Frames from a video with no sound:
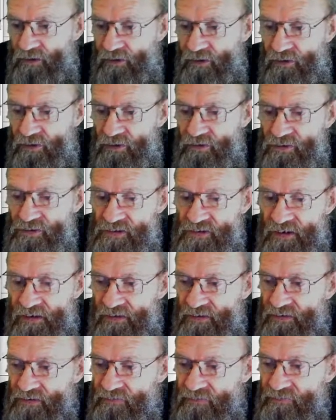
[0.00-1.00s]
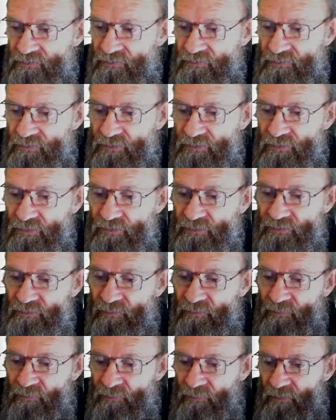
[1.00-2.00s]
a new set
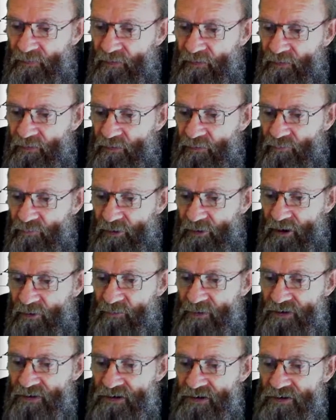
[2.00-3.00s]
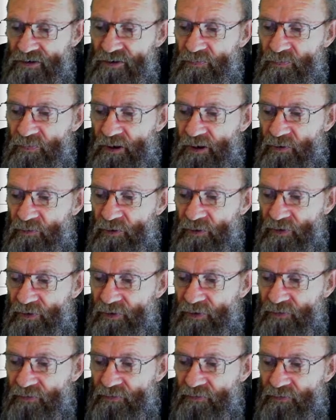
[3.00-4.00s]
of parameters to play
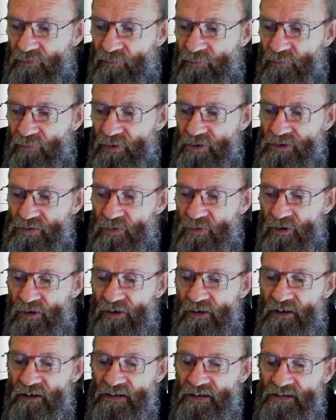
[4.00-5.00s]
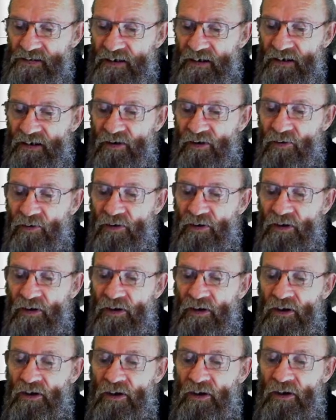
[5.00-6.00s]
with. First, we're going to decide
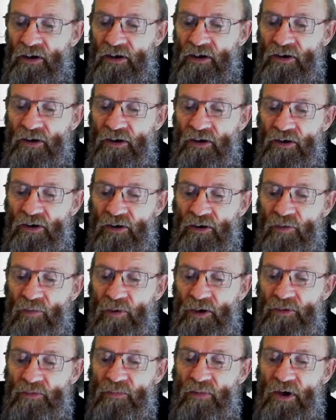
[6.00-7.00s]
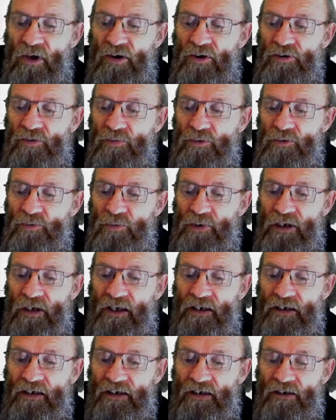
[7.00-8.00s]
in what mode would we
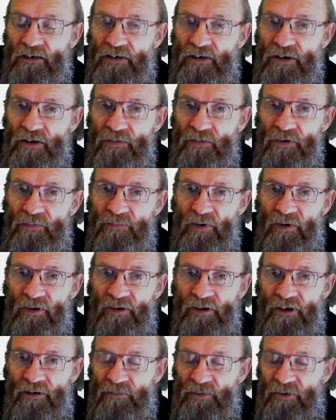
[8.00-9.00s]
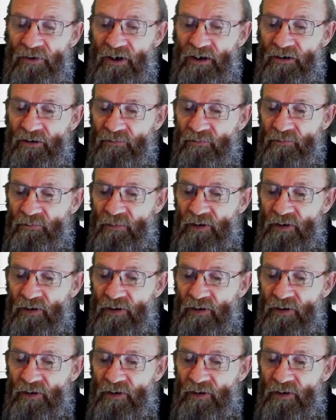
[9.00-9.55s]
like the event program to run.